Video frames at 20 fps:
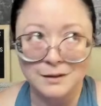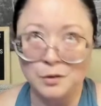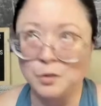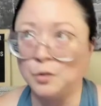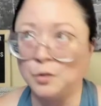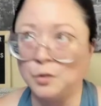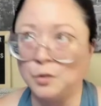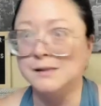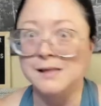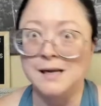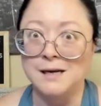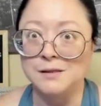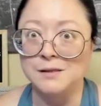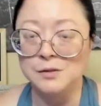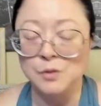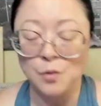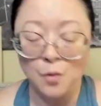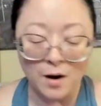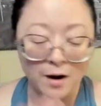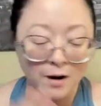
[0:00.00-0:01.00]
cool is that, a
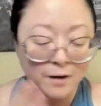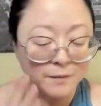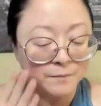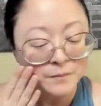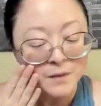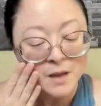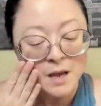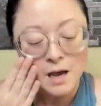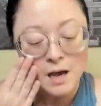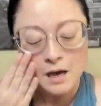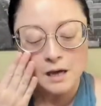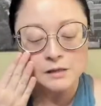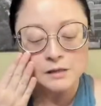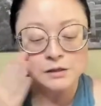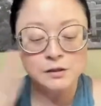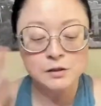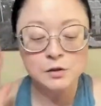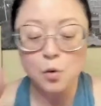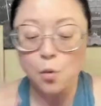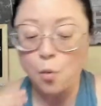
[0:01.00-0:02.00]
squire? A
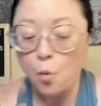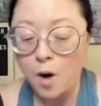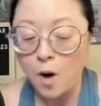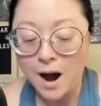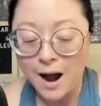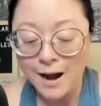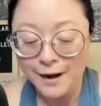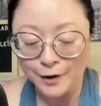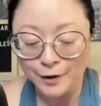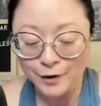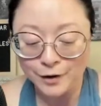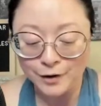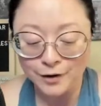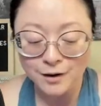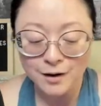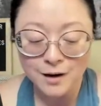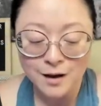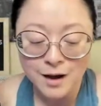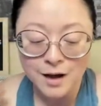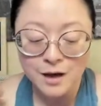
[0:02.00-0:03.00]
squire
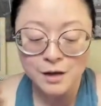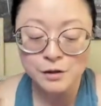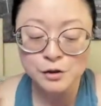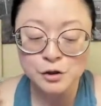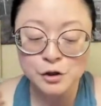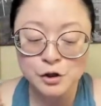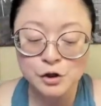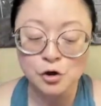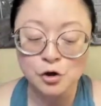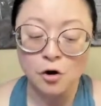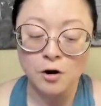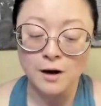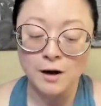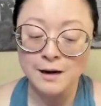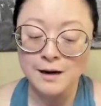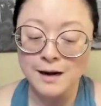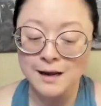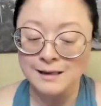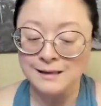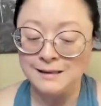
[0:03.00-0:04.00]

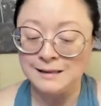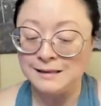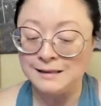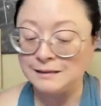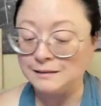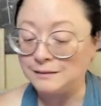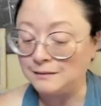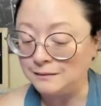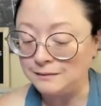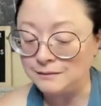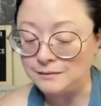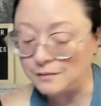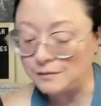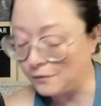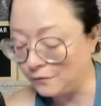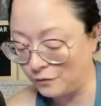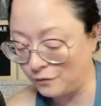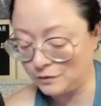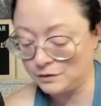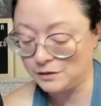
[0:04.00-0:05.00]
started a guild
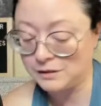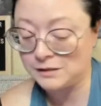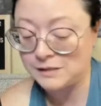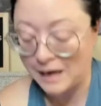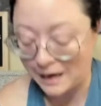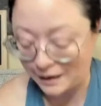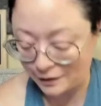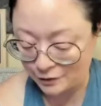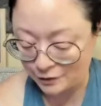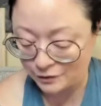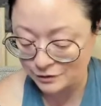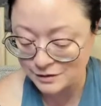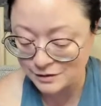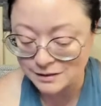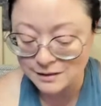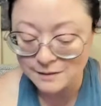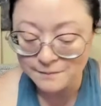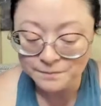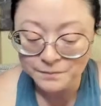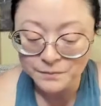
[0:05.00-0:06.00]
for
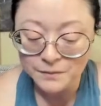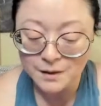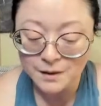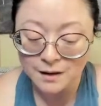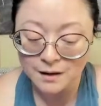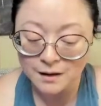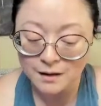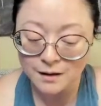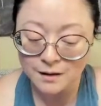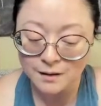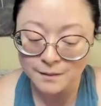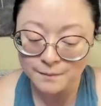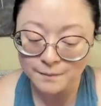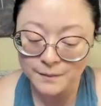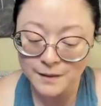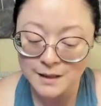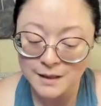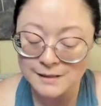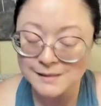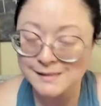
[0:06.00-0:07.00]
ciders
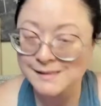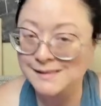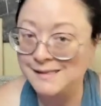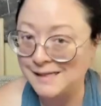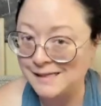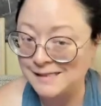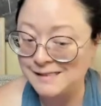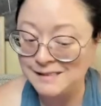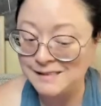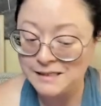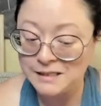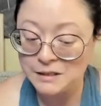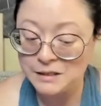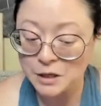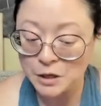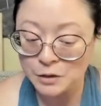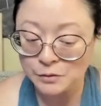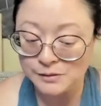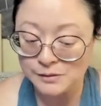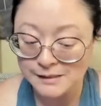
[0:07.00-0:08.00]
in
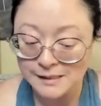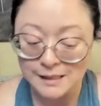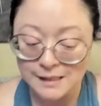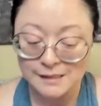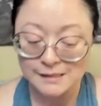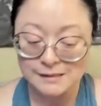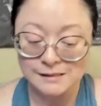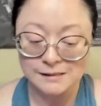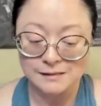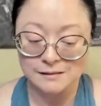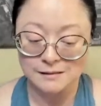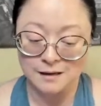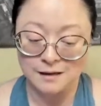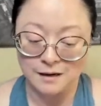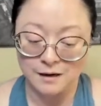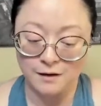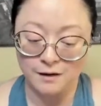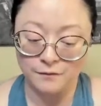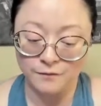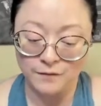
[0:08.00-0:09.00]
1606.
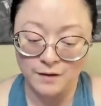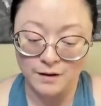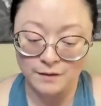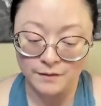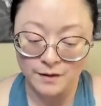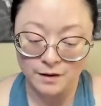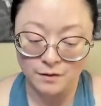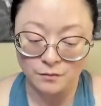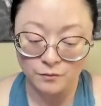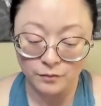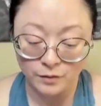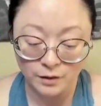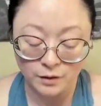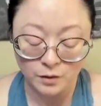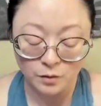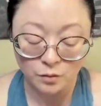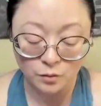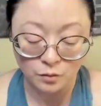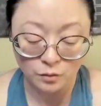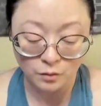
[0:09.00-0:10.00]
I found that really
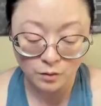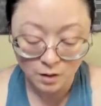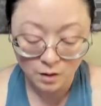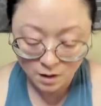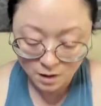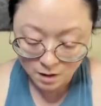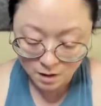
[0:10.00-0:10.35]
cool.